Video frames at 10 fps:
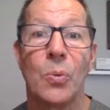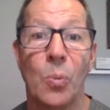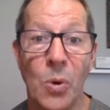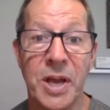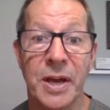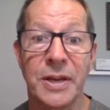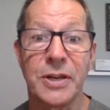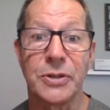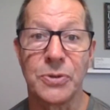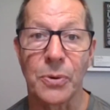
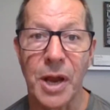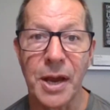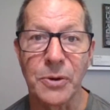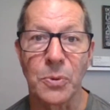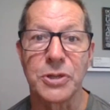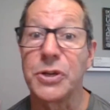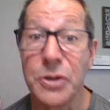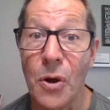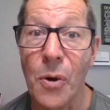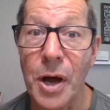when you're angry? Do
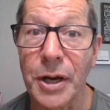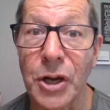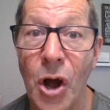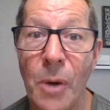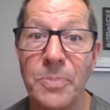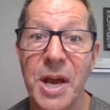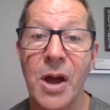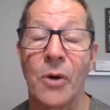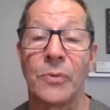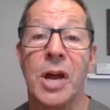you know how to calm
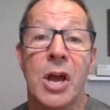down?